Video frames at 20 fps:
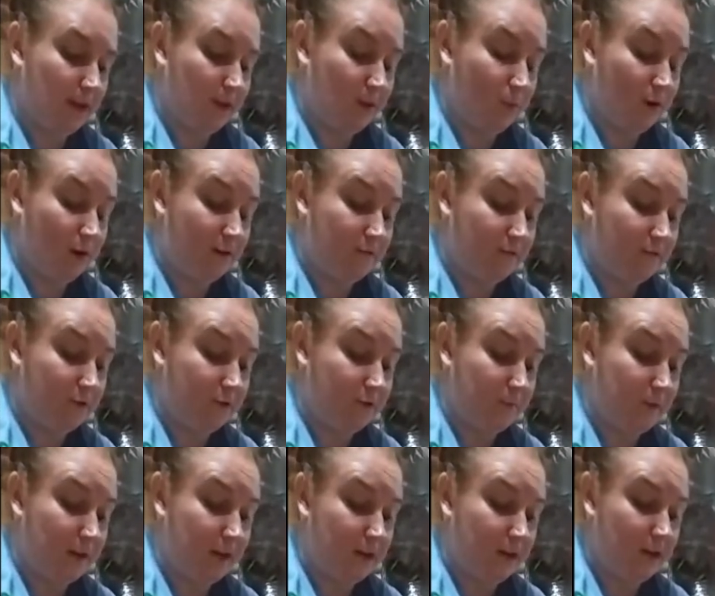when I first
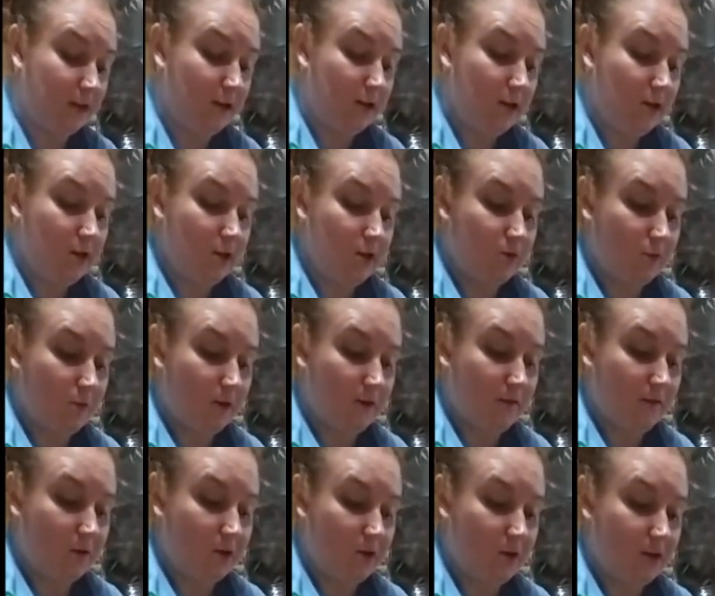make it. So
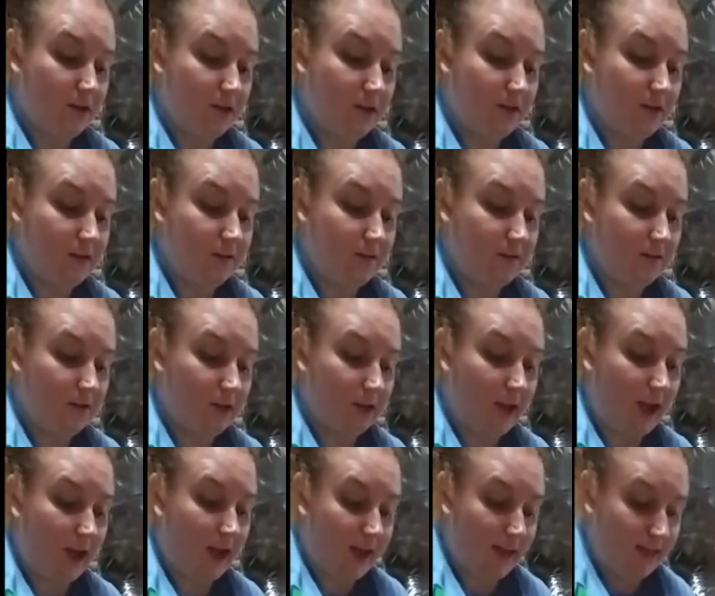I've gone in,
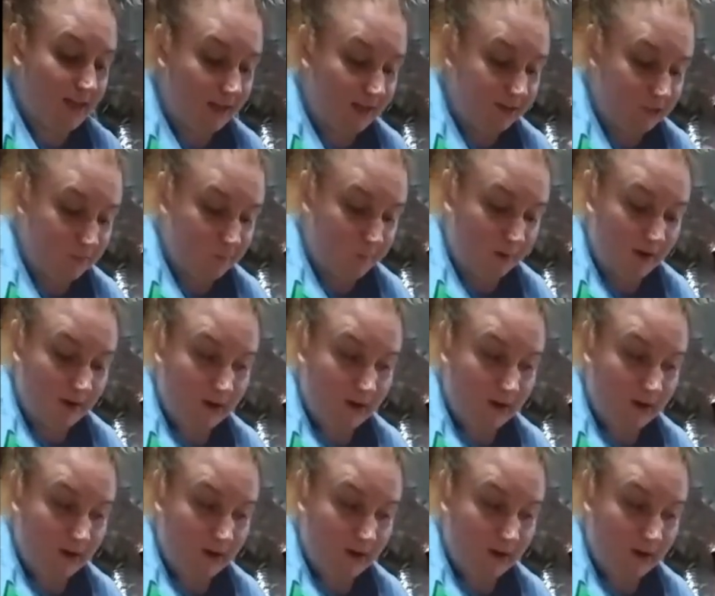I gauge by